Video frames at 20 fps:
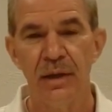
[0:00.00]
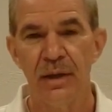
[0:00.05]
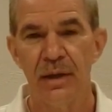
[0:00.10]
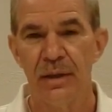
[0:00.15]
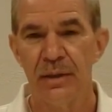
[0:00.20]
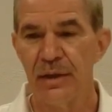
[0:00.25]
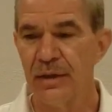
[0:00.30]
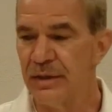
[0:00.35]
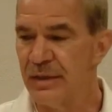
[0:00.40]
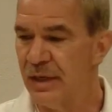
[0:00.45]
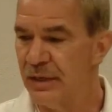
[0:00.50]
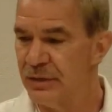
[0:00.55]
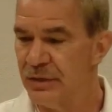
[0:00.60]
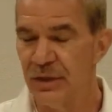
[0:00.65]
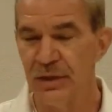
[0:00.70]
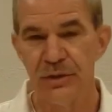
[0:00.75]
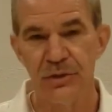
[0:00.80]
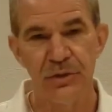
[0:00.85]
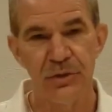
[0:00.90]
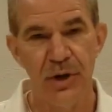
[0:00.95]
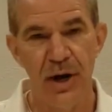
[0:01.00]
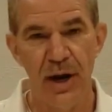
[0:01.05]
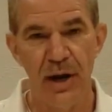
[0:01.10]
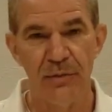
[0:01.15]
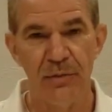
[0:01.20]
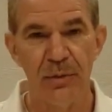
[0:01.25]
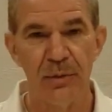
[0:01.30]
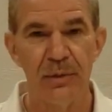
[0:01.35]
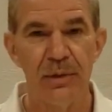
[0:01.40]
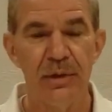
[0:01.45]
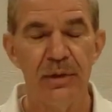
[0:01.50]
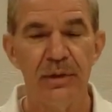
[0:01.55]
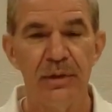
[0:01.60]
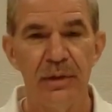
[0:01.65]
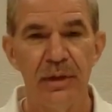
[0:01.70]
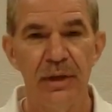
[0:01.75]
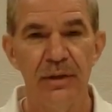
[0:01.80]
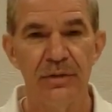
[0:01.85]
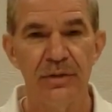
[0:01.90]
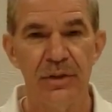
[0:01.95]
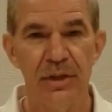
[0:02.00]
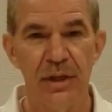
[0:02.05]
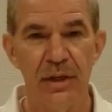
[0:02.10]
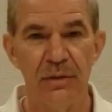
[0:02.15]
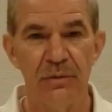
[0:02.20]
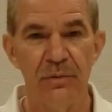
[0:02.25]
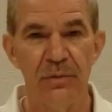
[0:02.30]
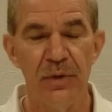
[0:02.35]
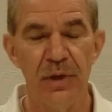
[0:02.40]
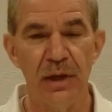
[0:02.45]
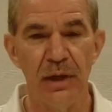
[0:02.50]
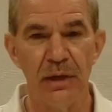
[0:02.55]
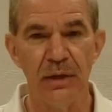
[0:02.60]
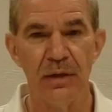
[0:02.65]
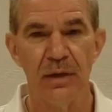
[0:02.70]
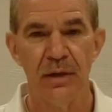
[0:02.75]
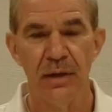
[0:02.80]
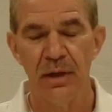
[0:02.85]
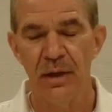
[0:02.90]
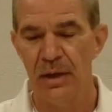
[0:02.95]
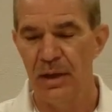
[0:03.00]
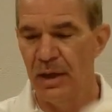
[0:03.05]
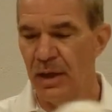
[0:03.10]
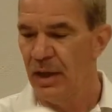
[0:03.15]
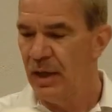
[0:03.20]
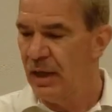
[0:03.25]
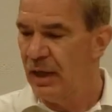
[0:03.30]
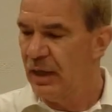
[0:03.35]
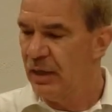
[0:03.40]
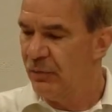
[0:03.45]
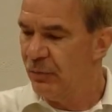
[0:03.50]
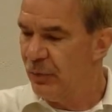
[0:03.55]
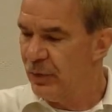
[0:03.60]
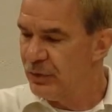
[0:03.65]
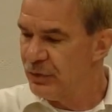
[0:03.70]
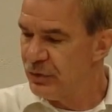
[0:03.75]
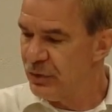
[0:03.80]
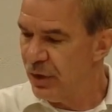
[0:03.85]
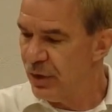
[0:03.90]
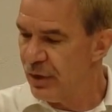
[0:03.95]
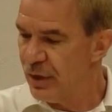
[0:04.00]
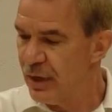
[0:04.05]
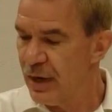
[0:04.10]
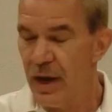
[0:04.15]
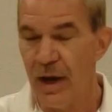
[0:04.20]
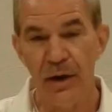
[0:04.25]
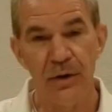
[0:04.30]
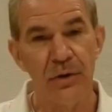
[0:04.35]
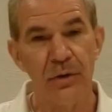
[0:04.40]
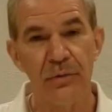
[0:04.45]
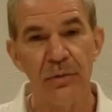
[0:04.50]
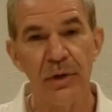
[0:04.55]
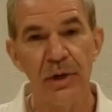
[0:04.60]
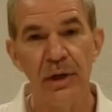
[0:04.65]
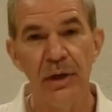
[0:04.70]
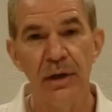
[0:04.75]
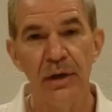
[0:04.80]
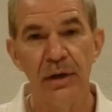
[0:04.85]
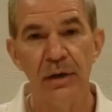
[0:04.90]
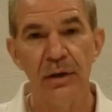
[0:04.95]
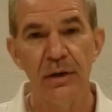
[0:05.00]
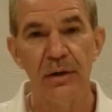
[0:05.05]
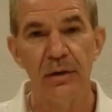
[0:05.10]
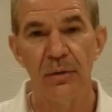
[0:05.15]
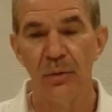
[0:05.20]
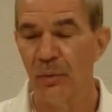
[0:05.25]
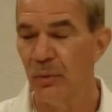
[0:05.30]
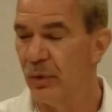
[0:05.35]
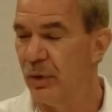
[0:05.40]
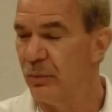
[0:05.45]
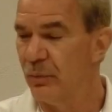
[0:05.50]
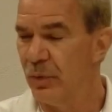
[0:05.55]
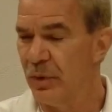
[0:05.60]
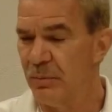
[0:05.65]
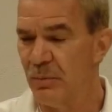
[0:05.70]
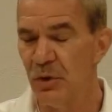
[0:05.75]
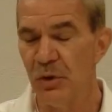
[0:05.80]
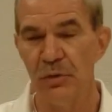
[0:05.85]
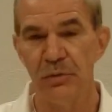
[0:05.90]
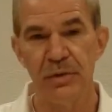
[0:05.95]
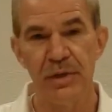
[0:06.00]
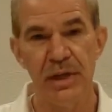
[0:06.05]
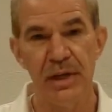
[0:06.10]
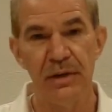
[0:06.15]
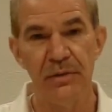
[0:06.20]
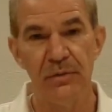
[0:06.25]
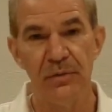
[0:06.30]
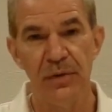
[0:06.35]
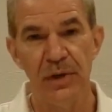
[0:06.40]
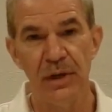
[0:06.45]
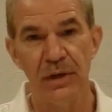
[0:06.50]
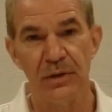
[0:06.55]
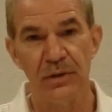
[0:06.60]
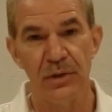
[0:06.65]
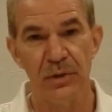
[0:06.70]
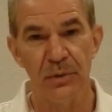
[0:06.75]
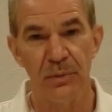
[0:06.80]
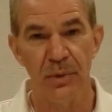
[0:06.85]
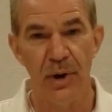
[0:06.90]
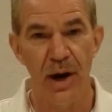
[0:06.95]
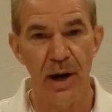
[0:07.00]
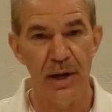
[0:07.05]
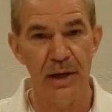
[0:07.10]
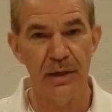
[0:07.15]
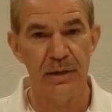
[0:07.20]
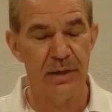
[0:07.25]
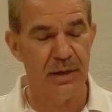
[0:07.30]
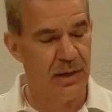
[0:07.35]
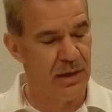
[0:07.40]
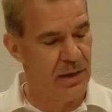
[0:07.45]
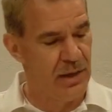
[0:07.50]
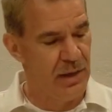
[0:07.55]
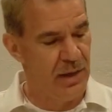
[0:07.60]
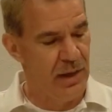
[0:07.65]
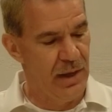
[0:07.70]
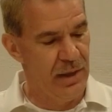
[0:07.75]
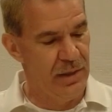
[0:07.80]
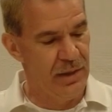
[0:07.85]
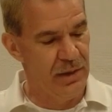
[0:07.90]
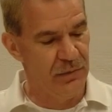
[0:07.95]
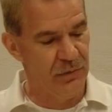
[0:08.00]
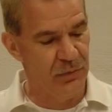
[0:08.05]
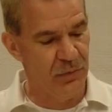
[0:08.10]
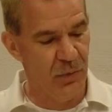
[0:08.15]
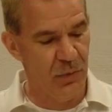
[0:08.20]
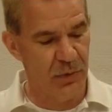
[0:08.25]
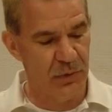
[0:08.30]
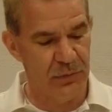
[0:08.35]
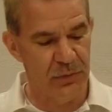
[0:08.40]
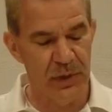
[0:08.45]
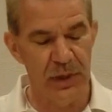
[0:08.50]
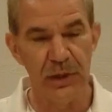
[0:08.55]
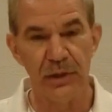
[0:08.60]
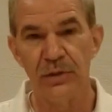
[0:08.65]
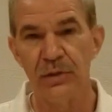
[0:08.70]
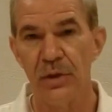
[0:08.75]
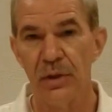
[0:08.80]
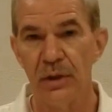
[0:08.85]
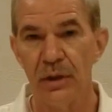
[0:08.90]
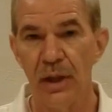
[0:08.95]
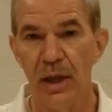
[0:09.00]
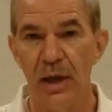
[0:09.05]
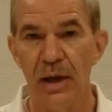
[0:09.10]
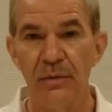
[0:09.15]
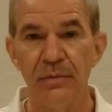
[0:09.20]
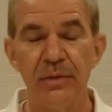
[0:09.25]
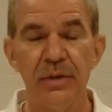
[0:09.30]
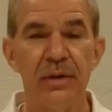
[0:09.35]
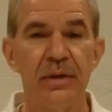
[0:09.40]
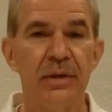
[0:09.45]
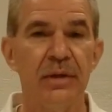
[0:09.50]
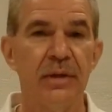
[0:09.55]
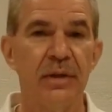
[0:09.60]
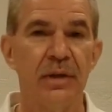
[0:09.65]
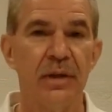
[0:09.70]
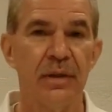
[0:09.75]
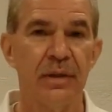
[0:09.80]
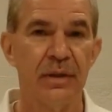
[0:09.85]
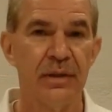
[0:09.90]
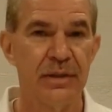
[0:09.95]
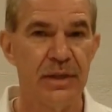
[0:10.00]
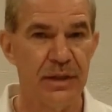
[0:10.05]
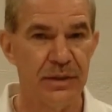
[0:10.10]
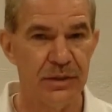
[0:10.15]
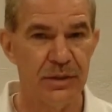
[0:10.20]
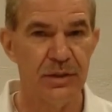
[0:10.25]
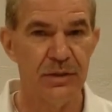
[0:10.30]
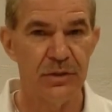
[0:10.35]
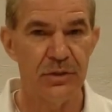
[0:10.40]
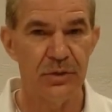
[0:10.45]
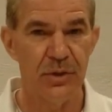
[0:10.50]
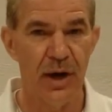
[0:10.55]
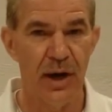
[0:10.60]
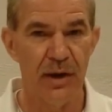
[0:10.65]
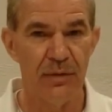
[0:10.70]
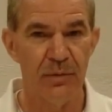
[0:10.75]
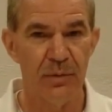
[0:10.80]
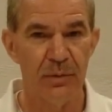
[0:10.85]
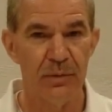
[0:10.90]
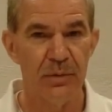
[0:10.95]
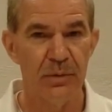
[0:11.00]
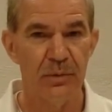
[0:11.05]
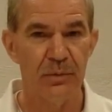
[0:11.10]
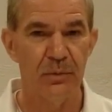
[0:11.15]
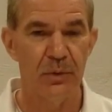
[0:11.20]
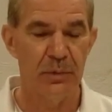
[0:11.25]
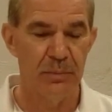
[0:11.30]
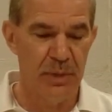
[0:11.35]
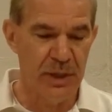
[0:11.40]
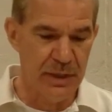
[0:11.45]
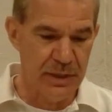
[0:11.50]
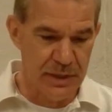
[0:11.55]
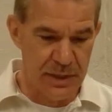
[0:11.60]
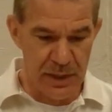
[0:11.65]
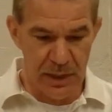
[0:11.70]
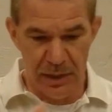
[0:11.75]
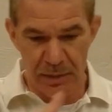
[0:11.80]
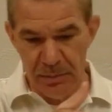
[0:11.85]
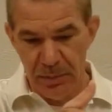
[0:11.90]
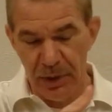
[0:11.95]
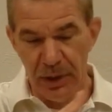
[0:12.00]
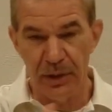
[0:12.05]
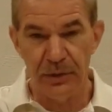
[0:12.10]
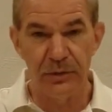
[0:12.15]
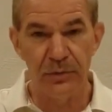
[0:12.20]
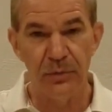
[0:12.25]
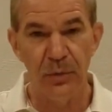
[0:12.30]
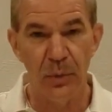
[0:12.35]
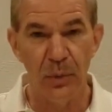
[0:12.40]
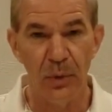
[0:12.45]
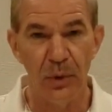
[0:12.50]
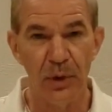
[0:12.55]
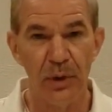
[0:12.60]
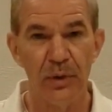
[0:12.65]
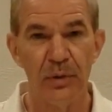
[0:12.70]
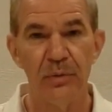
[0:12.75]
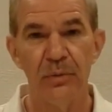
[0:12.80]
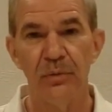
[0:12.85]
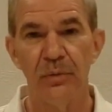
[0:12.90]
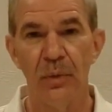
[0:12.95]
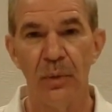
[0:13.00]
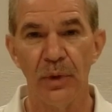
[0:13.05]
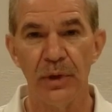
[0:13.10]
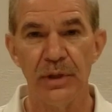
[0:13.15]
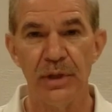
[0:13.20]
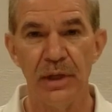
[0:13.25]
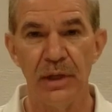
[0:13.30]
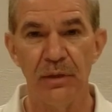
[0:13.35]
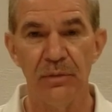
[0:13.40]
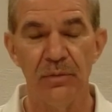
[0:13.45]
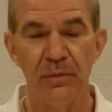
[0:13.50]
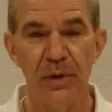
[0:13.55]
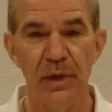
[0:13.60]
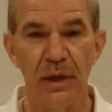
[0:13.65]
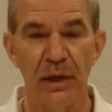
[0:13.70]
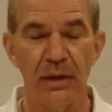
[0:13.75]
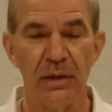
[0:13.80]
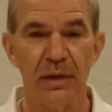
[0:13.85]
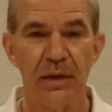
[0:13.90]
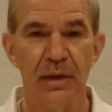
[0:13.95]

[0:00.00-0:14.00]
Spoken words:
The distance traveled is 10 feet. If we started out over here and we moved 10 feet to the right and then 4 feet to the left, the distance traveled would be 10 plus 4, 14 feet.